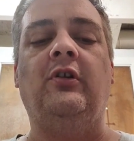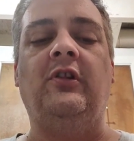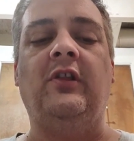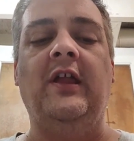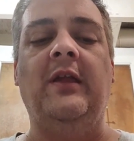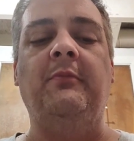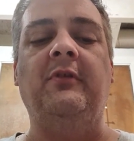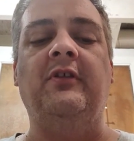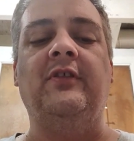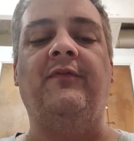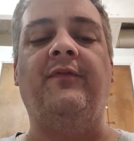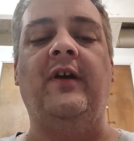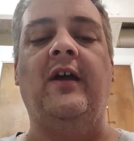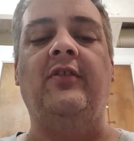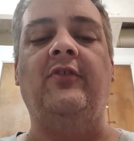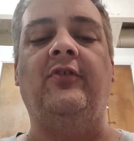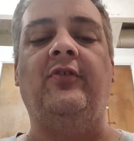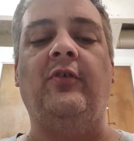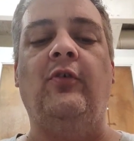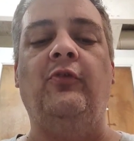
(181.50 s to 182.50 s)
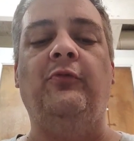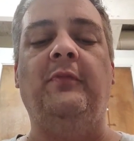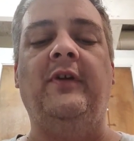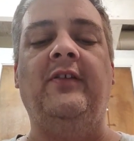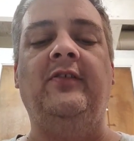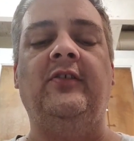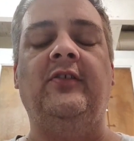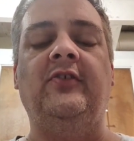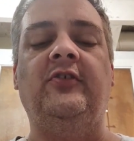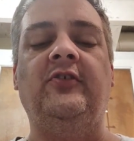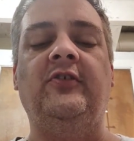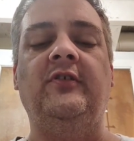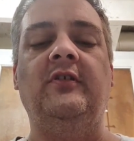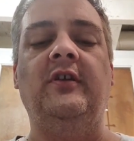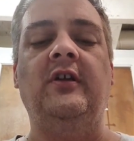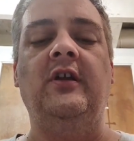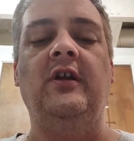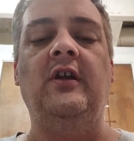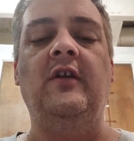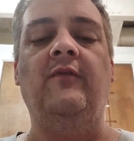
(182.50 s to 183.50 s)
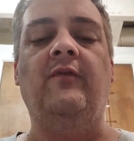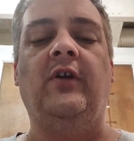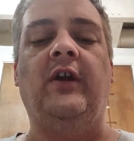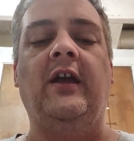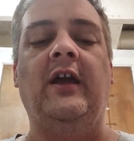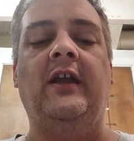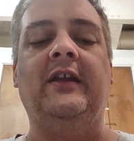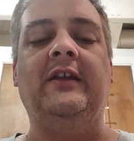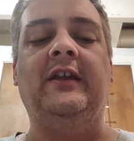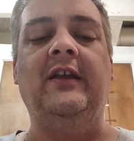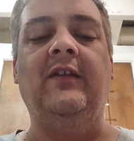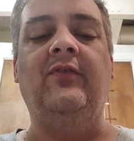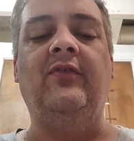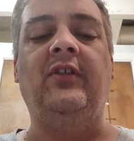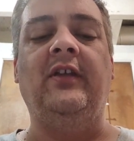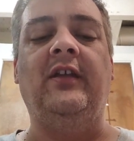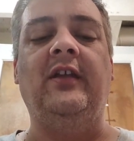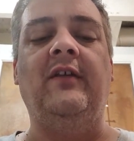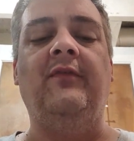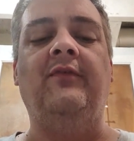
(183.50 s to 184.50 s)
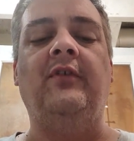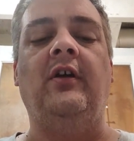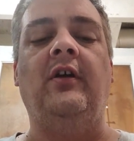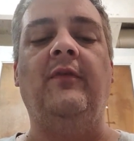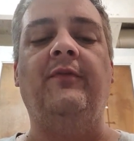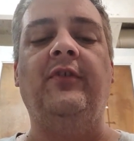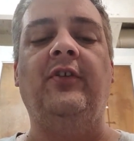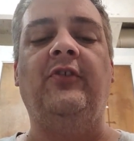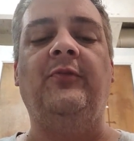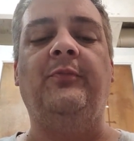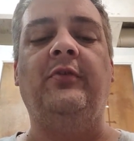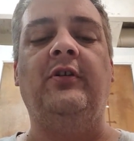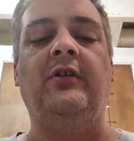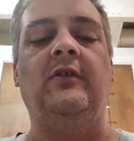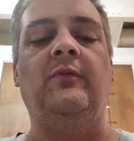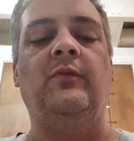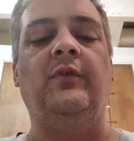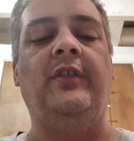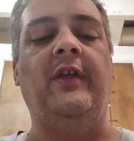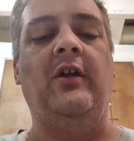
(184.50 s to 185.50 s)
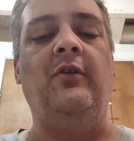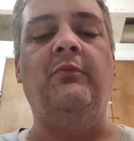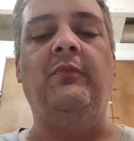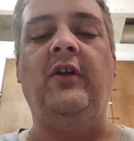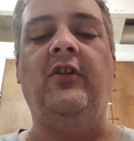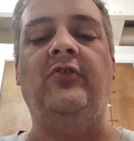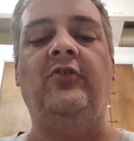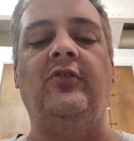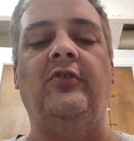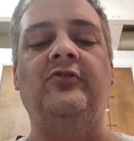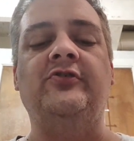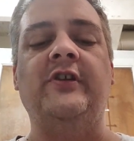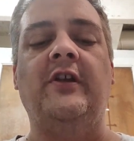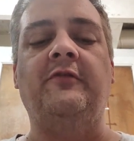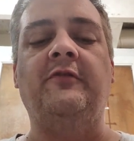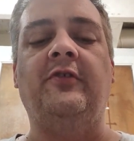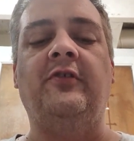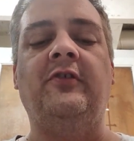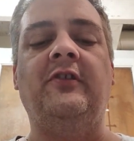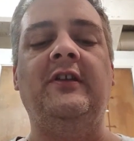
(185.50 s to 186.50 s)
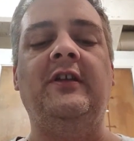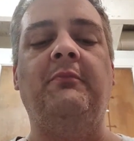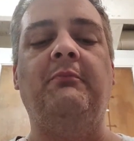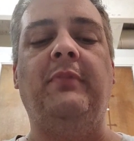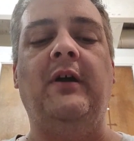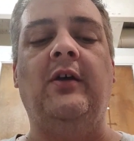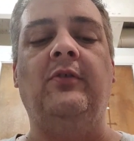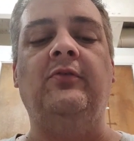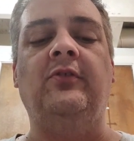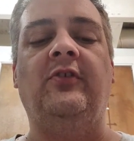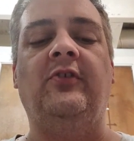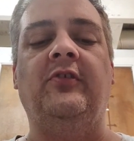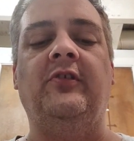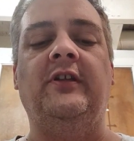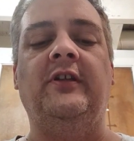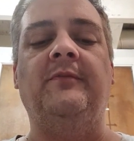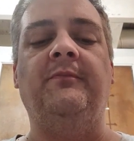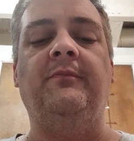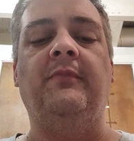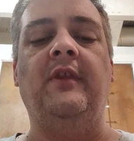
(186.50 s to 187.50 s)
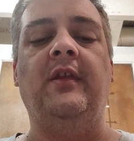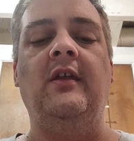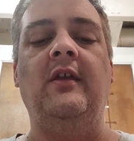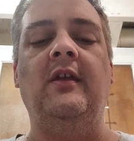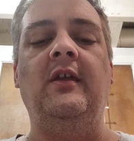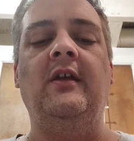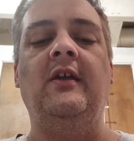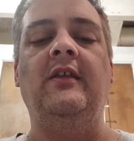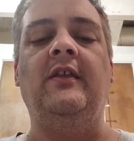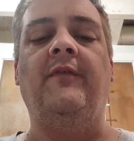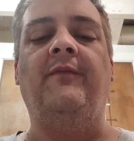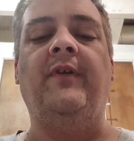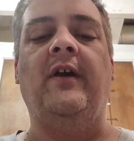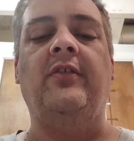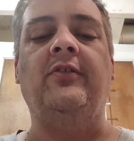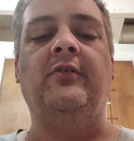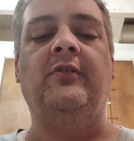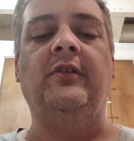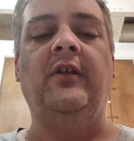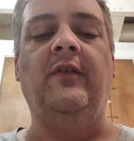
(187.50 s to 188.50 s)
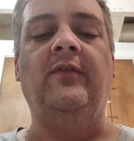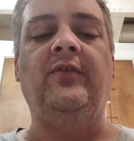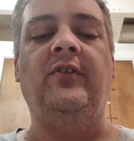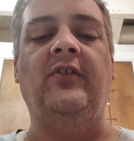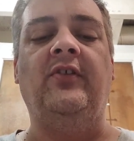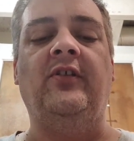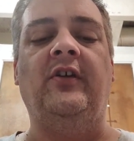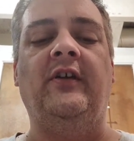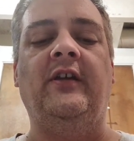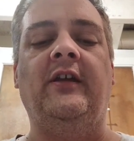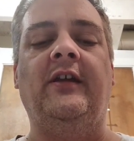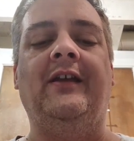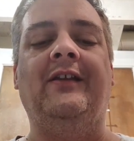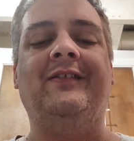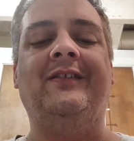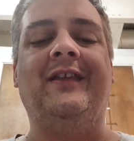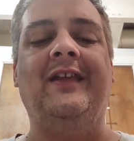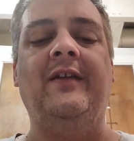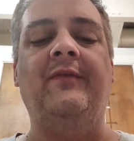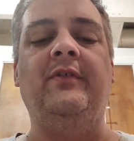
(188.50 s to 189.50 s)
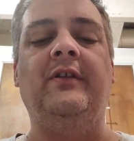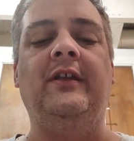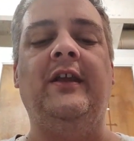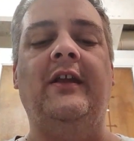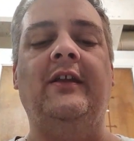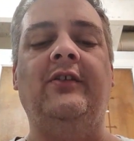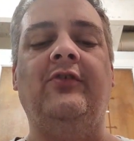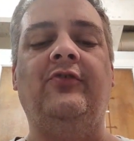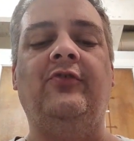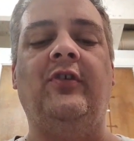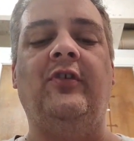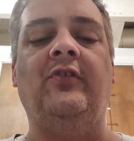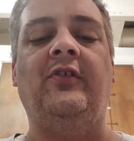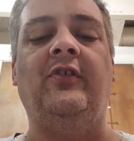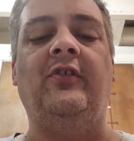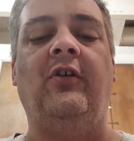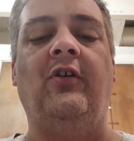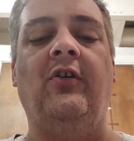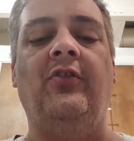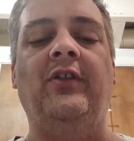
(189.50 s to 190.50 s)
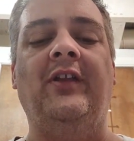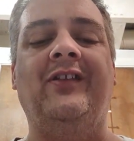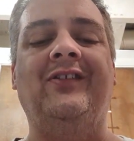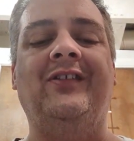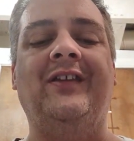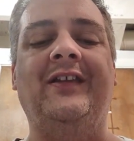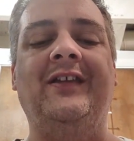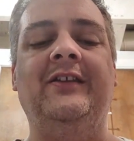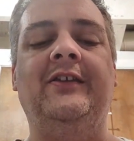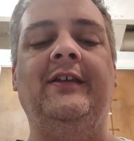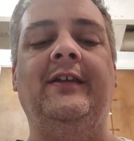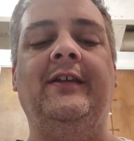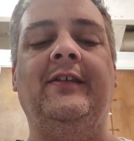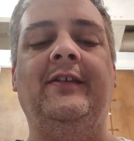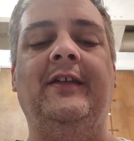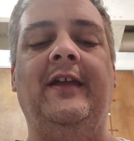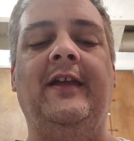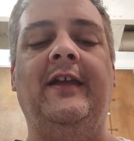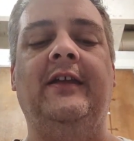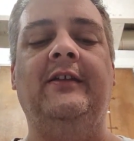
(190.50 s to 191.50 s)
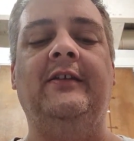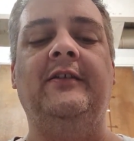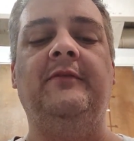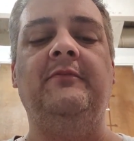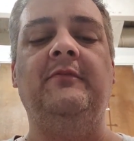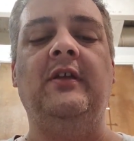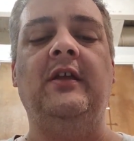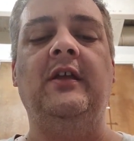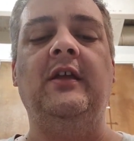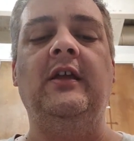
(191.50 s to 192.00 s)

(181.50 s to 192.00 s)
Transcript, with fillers: proclaiming the Father's own message. For God gives the gift of the Spirit without measure, generously and boundlessly. The Father loves the Son and has given and entrusted all things into his hand.